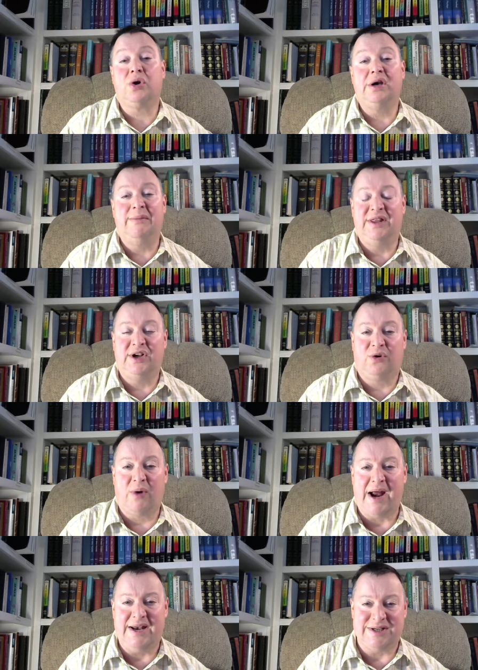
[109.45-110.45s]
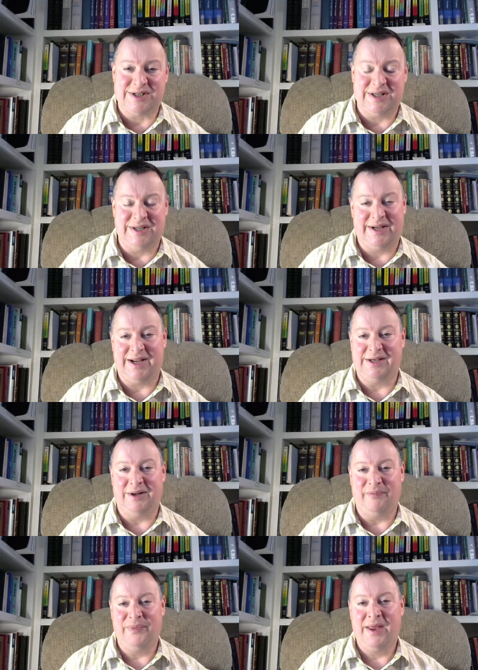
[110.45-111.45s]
going to be the greatest in the kingdom.